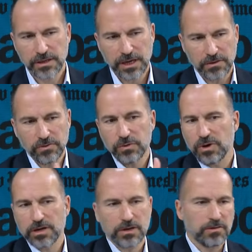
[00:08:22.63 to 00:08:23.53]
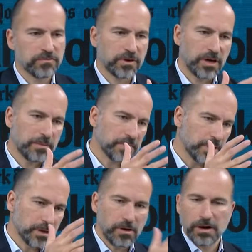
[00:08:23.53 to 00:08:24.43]
And we want to go from
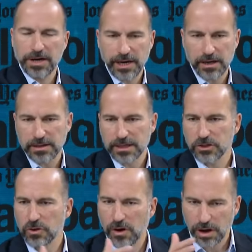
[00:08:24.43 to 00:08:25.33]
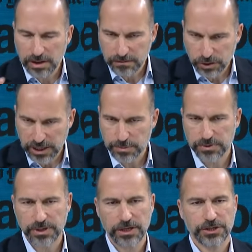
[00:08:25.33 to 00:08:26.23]
car hailing to all of
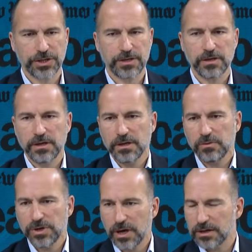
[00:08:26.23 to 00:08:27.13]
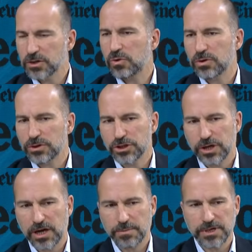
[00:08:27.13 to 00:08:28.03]
transportation. We got into Corner
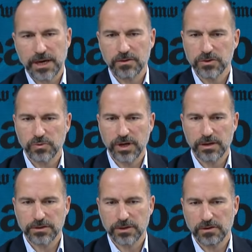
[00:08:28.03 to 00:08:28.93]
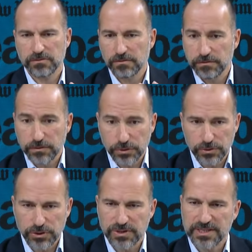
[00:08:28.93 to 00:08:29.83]
Shop now as well, to go from
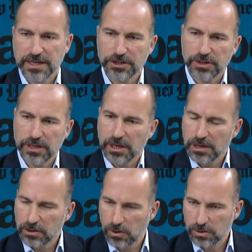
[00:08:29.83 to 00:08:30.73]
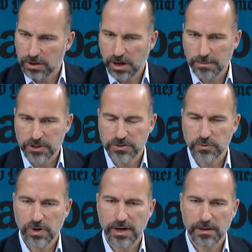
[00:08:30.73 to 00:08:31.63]
food to essentially local commerce as
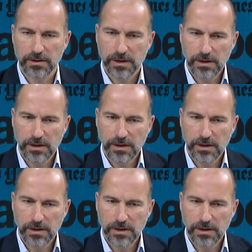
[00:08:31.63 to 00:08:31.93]
well.